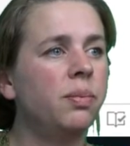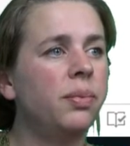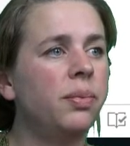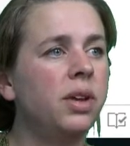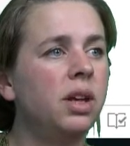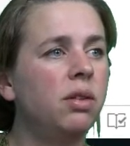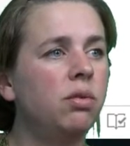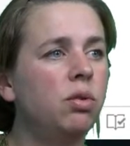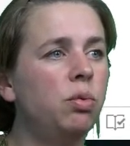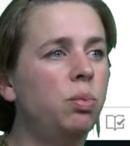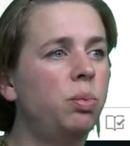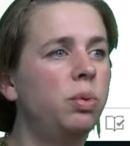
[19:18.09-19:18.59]

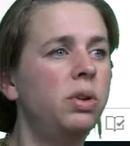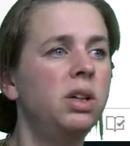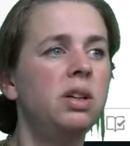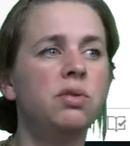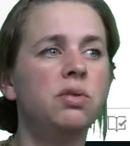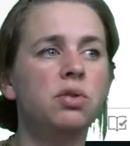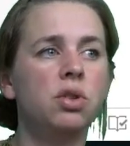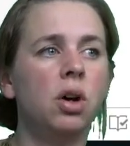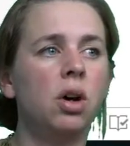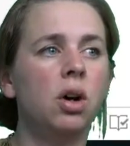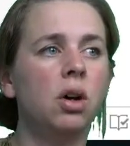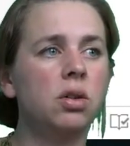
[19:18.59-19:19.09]
Give a brief
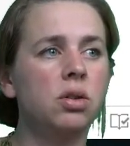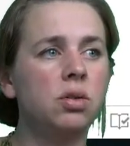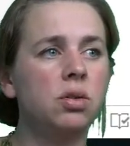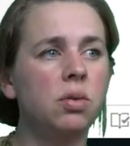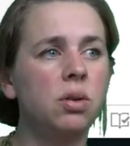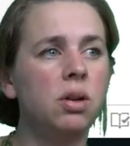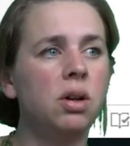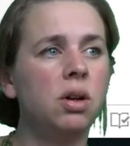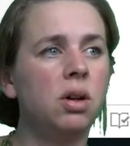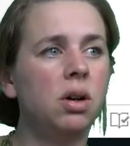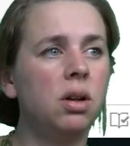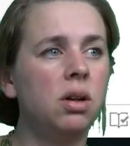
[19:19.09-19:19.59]
talk to
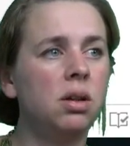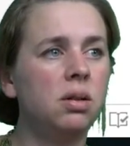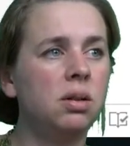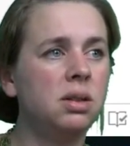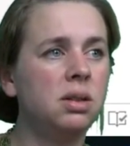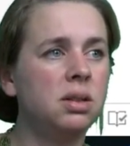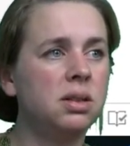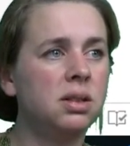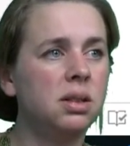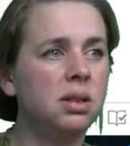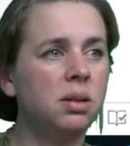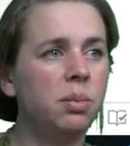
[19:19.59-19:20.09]
the
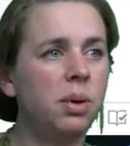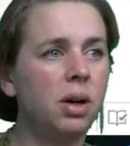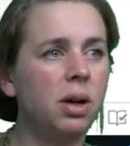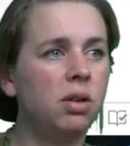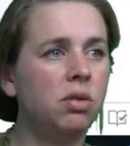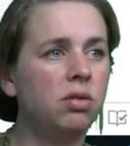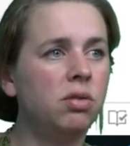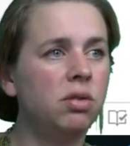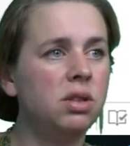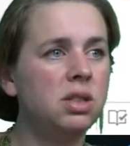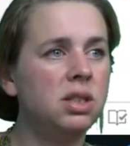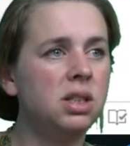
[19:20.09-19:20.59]
audience
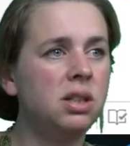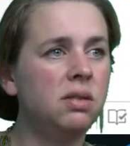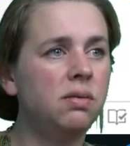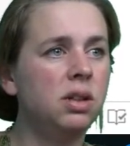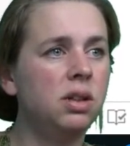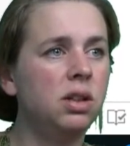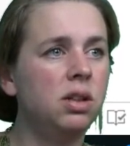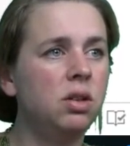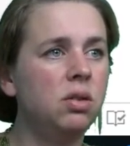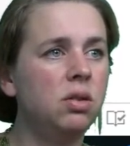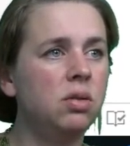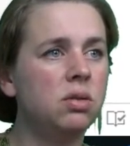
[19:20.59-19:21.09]
about
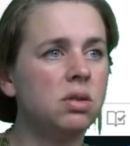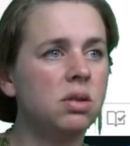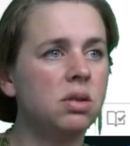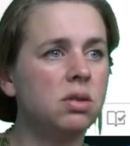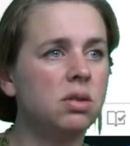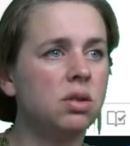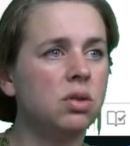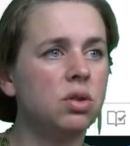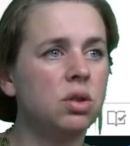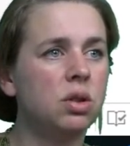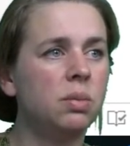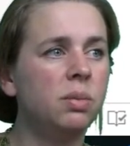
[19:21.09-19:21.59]
receiving news in
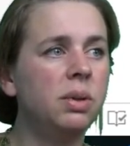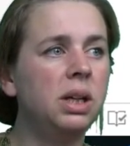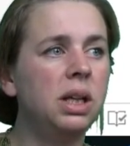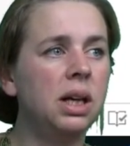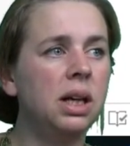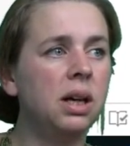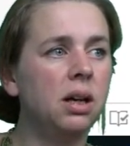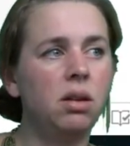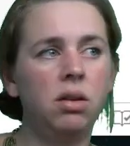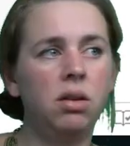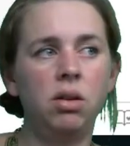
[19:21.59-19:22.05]
social media.